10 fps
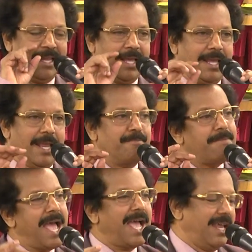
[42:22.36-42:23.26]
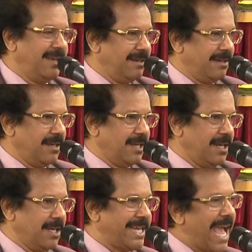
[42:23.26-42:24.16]
A man
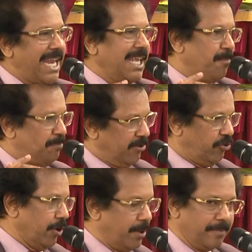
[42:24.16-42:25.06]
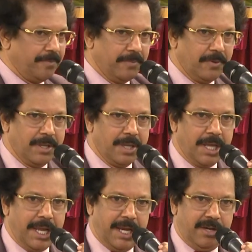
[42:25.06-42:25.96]
carrying a pitcher,
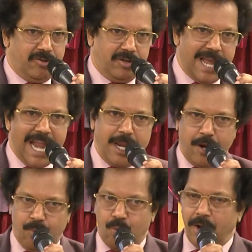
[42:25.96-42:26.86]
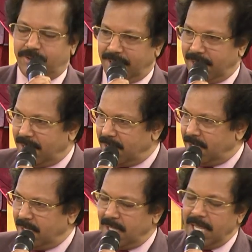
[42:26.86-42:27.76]
carrying water,
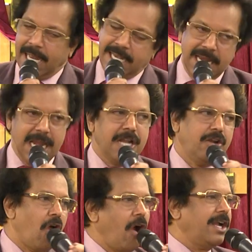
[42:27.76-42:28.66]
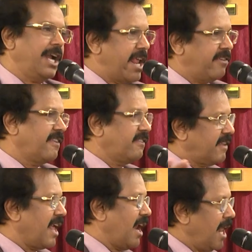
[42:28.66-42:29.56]
need not
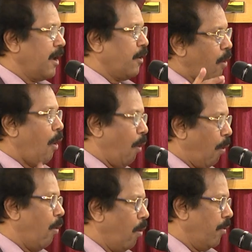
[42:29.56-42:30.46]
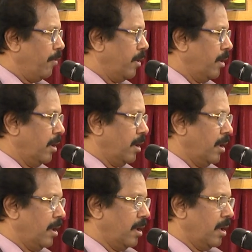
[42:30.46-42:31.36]
necessarily go
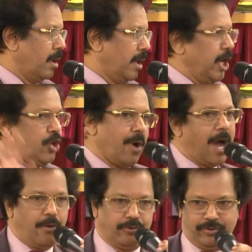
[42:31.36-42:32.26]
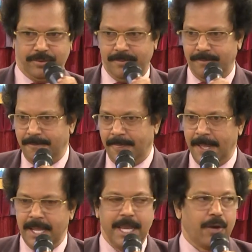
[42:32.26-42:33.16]
into a house.
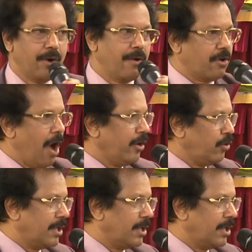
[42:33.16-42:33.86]
He could have gone to the